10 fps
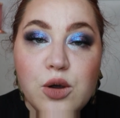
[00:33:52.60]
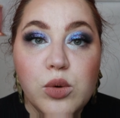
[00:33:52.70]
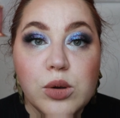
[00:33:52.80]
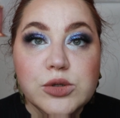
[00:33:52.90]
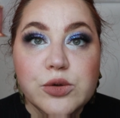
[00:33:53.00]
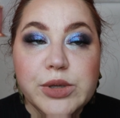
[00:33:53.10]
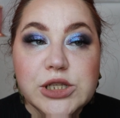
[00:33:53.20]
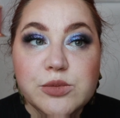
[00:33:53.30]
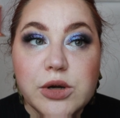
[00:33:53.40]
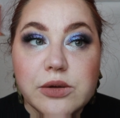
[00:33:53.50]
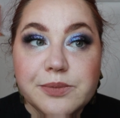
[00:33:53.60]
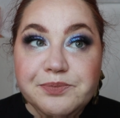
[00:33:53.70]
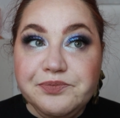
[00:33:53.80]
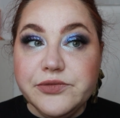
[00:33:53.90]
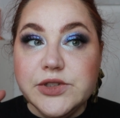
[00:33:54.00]
Warm tone peachy brown,
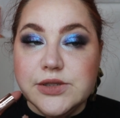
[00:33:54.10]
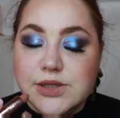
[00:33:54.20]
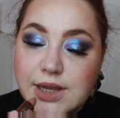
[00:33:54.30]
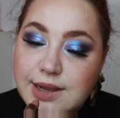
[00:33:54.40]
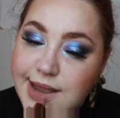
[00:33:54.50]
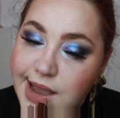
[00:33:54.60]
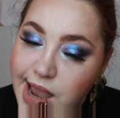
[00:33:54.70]
just saying.